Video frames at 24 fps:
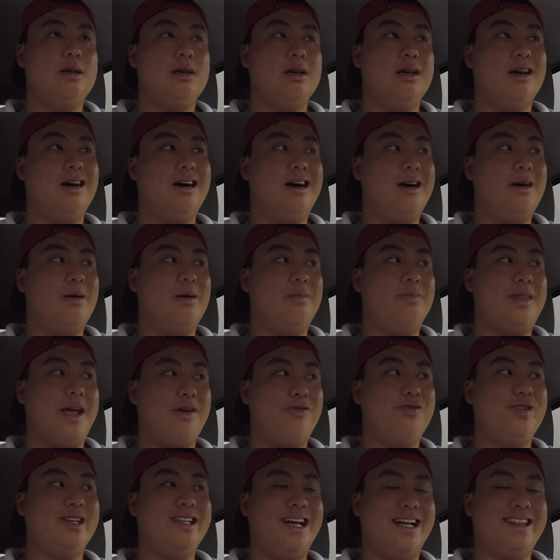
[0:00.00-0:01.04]
um,
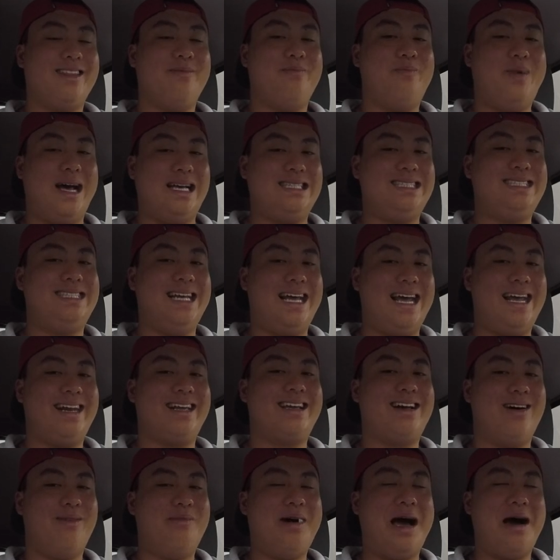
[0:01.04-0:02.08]
definitely not the best day to
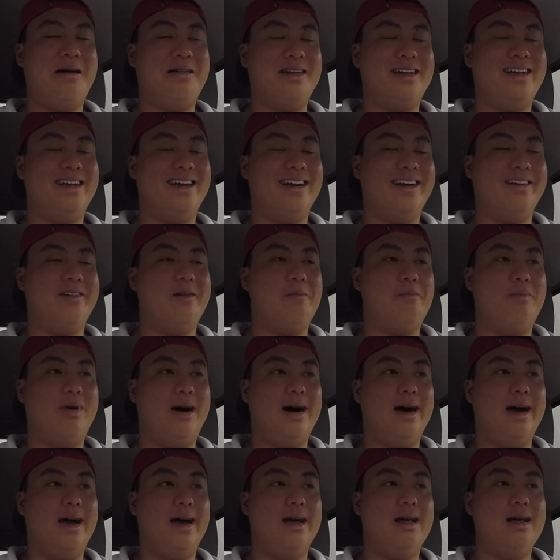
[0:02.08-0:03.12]
come out here,
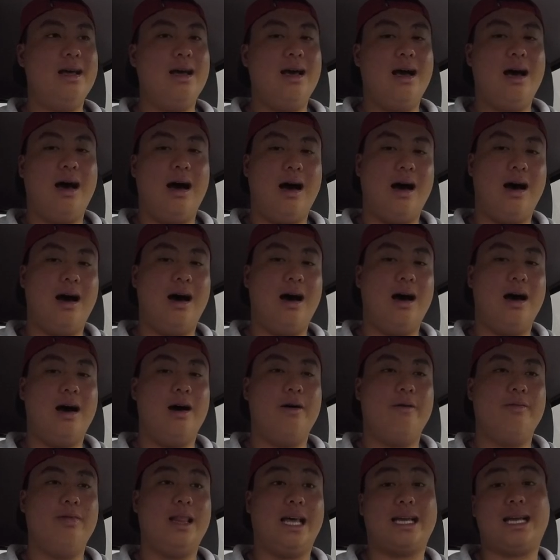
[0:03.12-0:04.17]
but
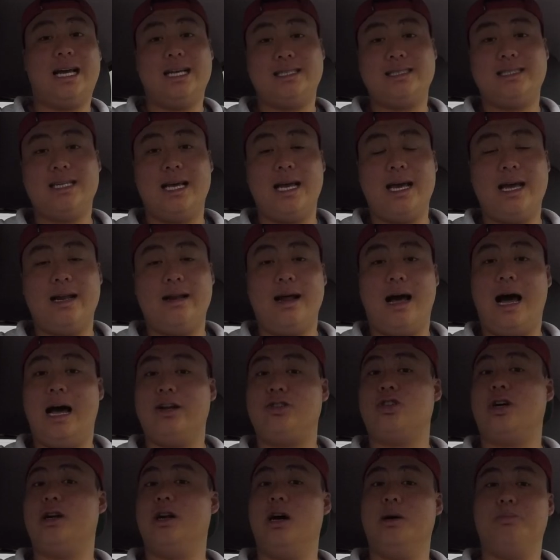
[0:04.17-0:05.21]
uh, like I said, I
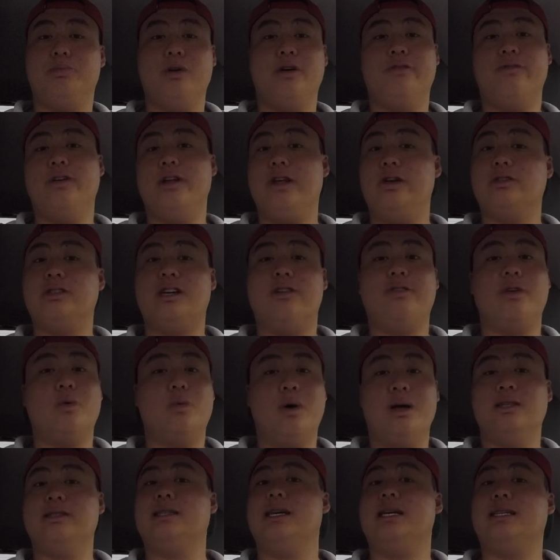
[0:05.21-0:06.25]
try to upload videos every
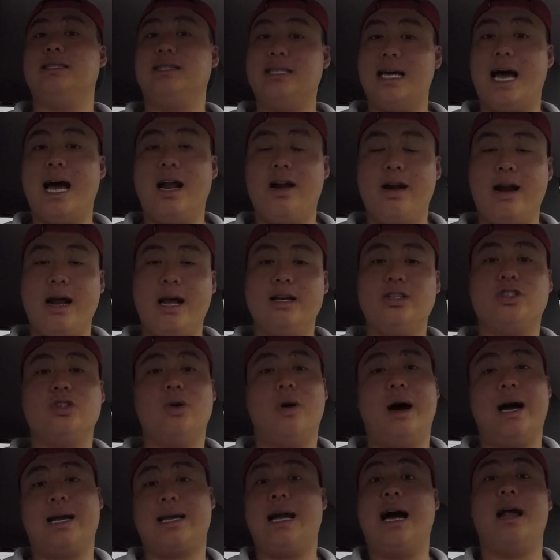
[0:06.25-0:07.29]
Wednesday and Saturday, so
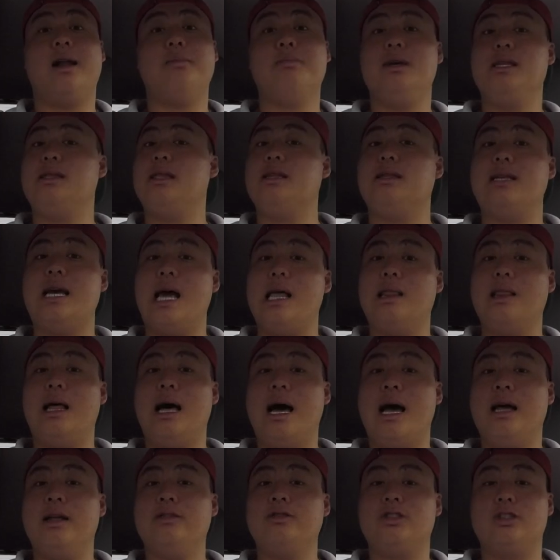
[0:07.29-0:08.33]
I gotta meet the
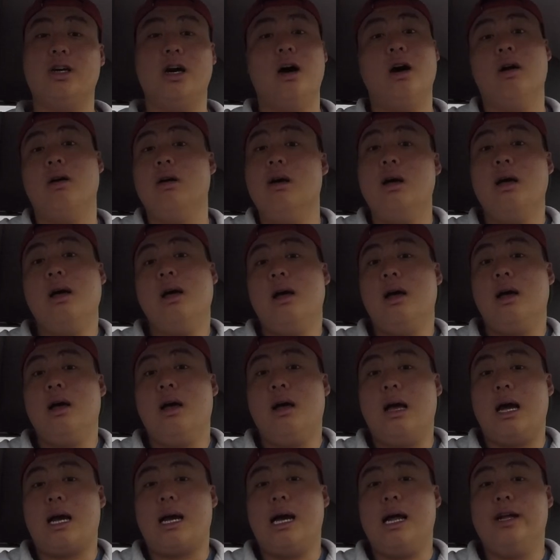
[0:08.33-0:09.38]
deadline. So
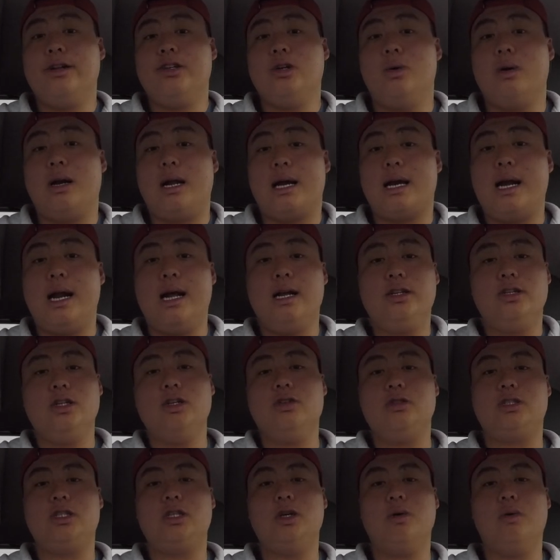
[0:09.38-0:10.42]
I gotta do what I gotta
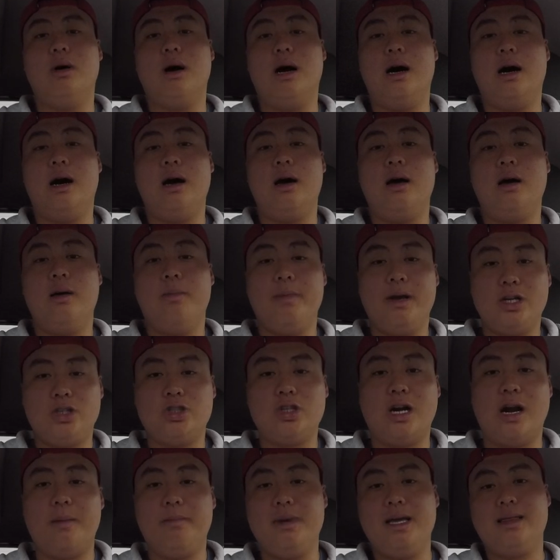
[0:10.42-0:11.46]
do to uh, make
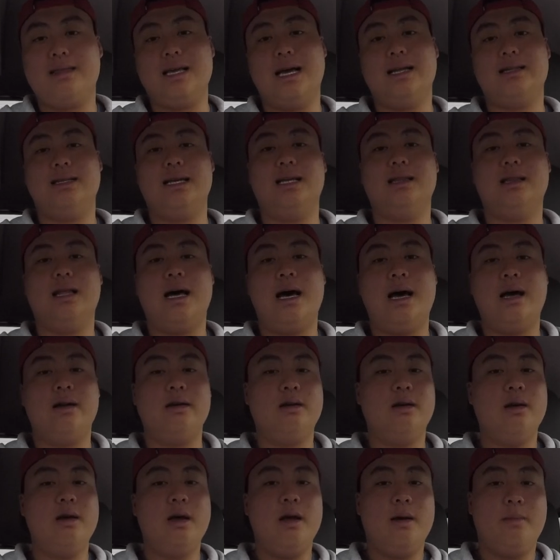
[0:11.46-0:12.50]
sure I meet that
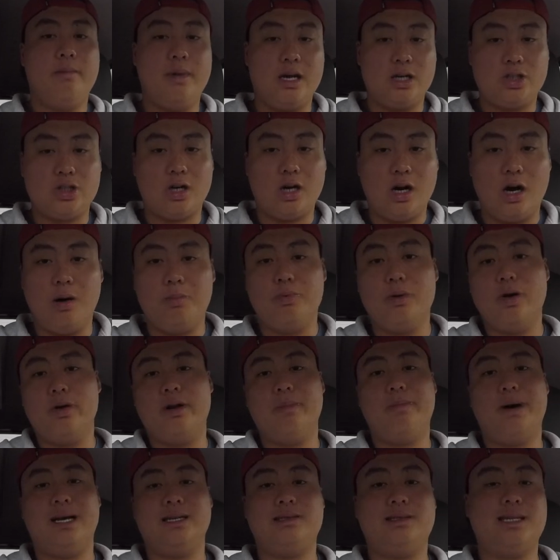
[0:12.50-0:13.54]
deadline, make sure I upload
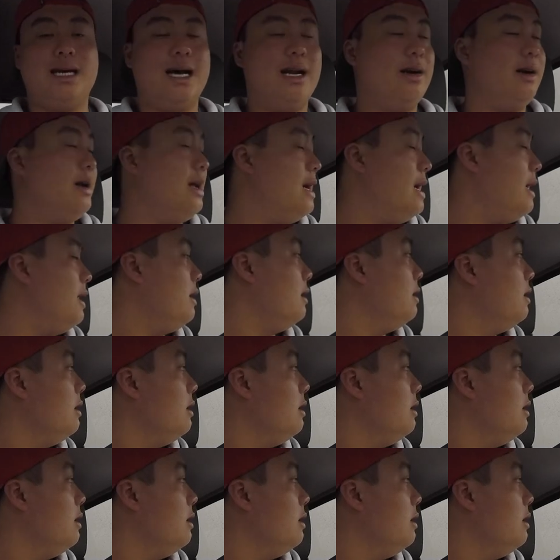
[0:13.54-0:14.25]
it by Saturday,